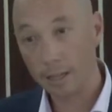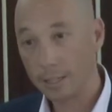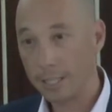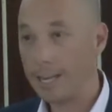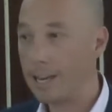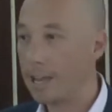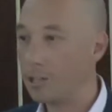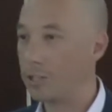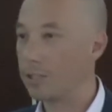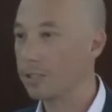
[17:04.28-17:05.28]

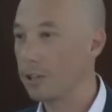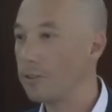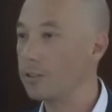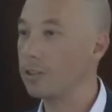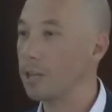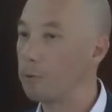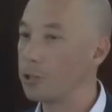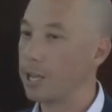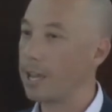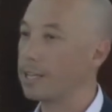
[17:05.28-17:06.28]
teenagers, those of you that
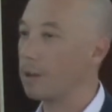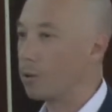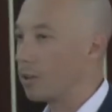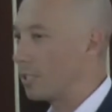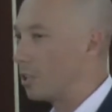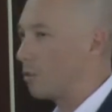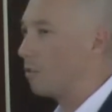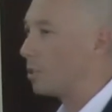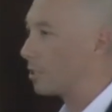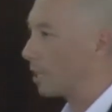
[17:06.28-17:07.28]
put your hand up when I said you're
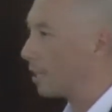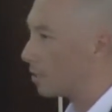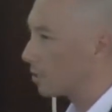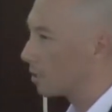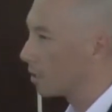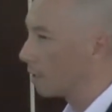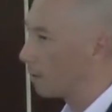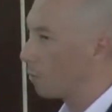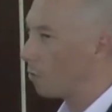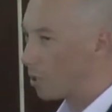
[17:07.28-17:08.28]
in your teens,
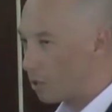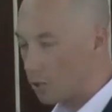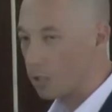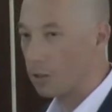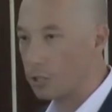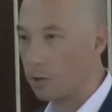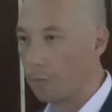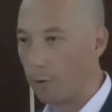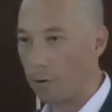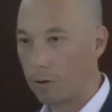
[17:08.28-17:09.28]
what are you searching
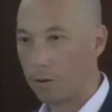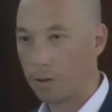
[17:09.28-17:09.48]
for?